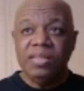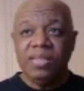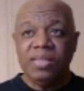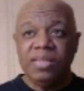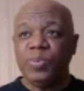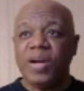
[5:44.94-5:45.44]

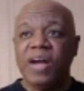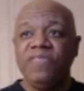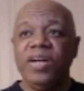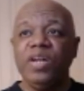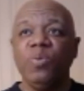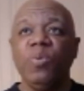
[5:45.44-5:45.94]
Today's
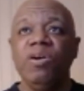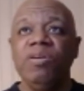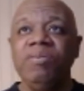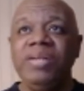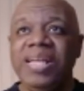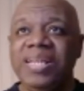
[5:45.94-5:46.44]
prophetic
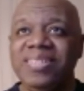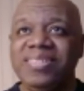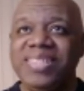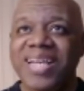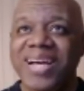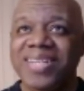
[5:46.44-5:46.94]
word
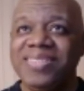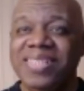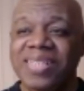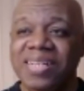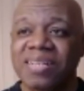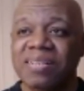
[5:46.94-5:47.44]
is
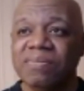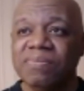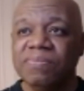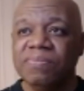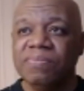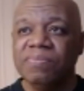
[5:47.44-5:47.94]
testing.
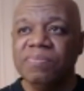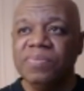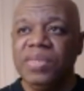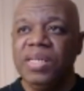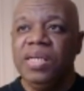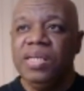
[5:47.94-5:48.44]

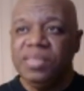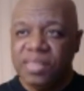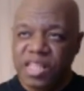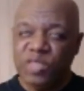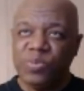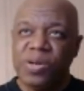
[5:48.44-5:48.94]

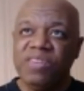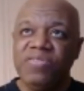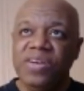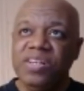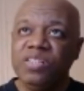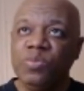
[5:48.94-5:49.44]
Today's
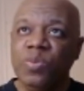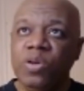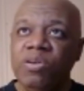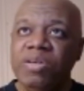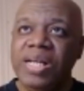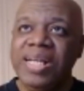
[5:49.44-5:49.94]
prophetic
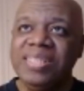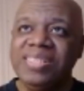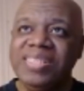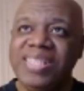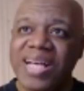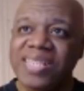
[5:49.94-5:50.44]
word
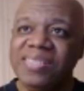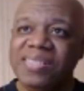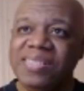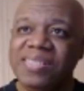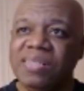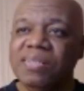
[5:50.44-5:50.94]
is
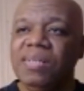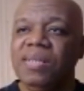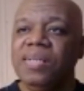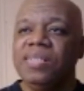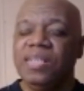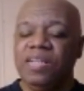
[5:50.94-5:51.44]
testing.
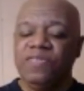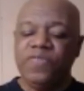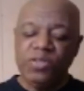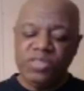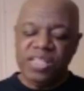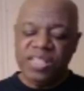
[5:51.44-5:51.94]
Now, the
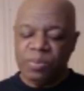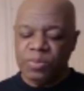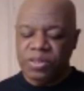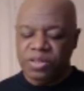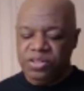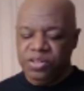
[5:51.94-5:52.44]
first thing I'm
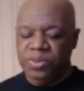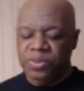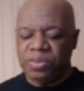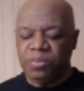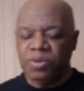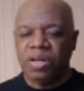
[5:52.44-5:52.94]
going to do
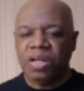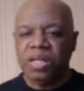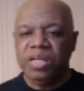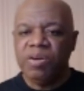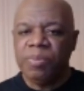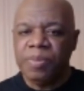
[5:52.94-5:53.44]
is I'm going to
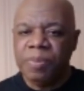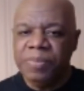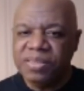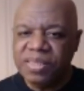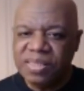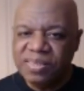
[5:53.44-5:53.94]
clear up a
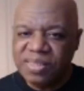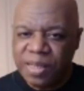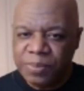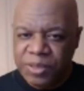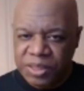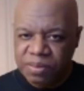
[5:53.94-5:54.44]

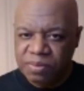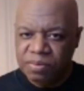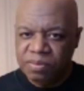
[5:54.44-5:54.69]
misconception,